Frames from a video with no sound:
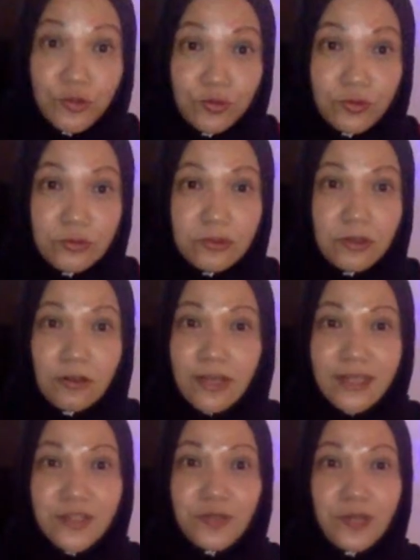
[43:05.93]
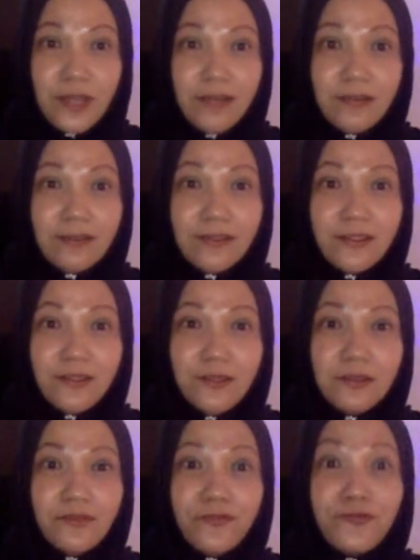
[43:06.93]
two, or else you cannot, you
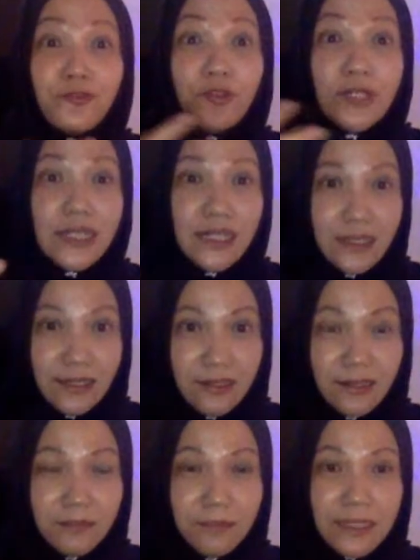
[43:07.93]
know, fully uh,